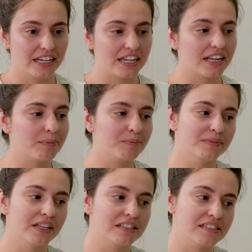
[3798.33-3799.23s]
And not
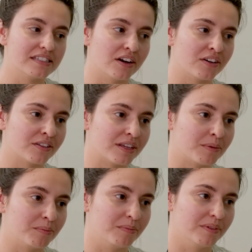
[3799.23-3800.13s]

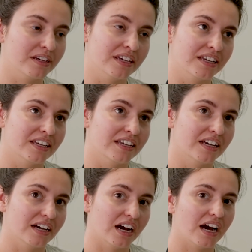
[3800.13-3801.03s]
necessarily,
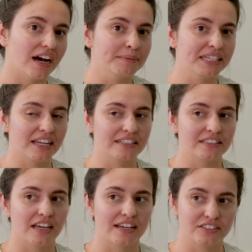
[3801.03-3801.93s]
I mean,
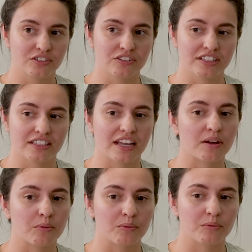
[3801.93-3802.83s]
I do think like
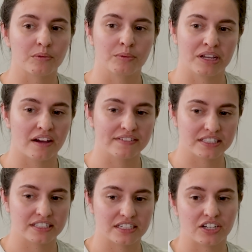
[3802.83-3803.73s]
we
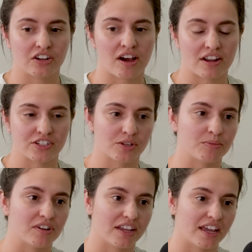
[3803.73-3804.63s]
obviously didn't know how to
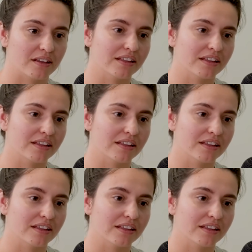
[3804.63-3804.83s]
communicate.